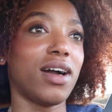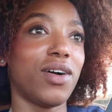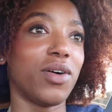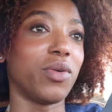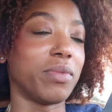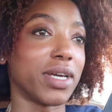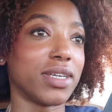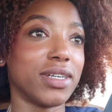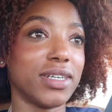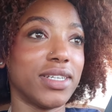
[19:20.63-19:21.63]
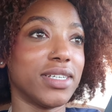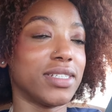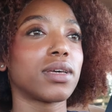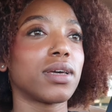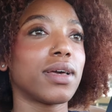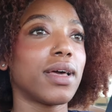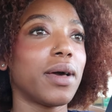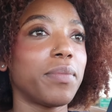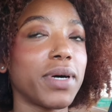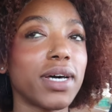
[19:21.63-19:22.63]
Oh my goodness.
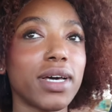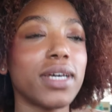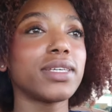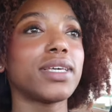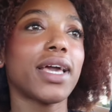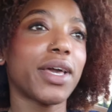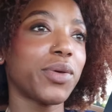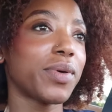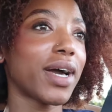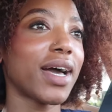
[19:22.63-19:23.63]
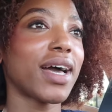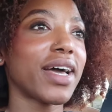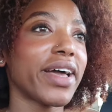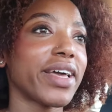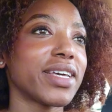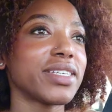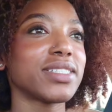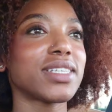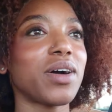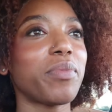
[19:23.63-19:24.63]
But yeah, you
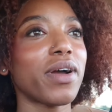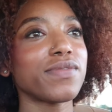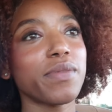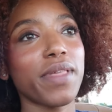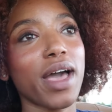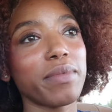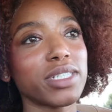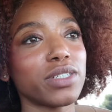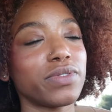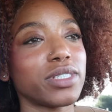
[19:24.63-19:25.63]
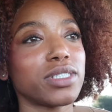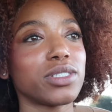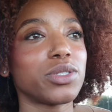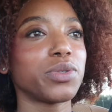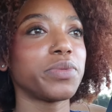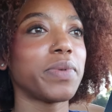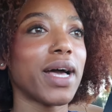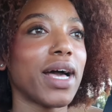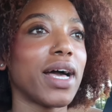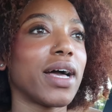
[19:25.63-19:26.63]
guys, apart from that, my shift wasn't too
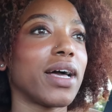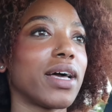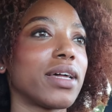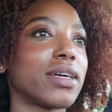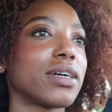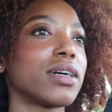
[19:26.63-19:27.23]
bad.